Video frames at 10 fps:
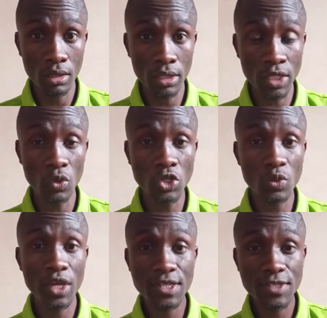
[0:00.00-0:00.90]
In what
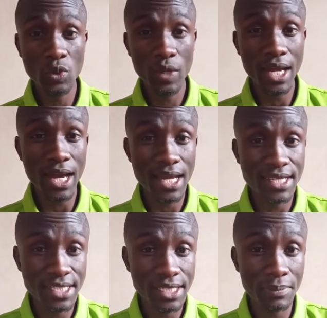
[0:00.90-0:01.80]
ways do we
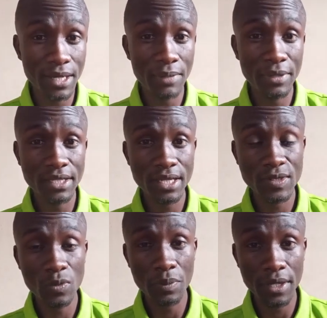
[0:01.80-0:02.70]
guarantee parliamentary
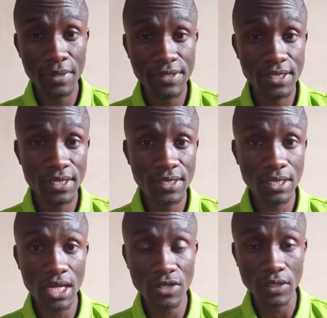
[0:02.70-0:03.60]
supremacy in this
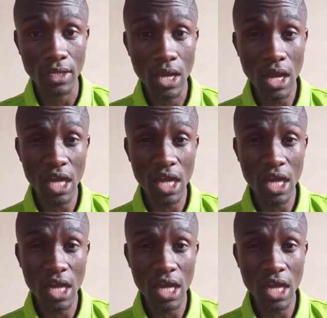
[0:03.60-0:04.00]
country?